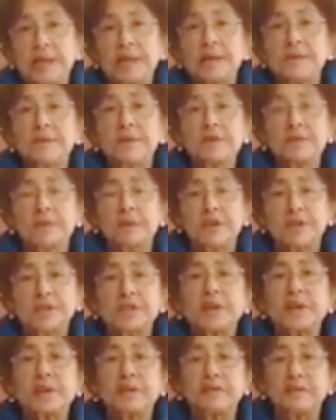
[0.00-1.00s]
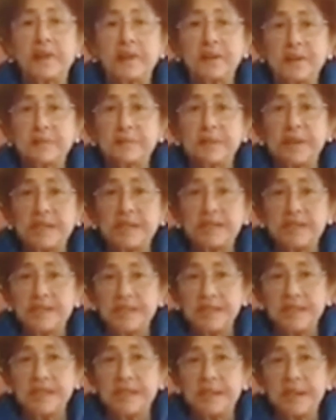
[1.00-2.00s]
which was very pleasing.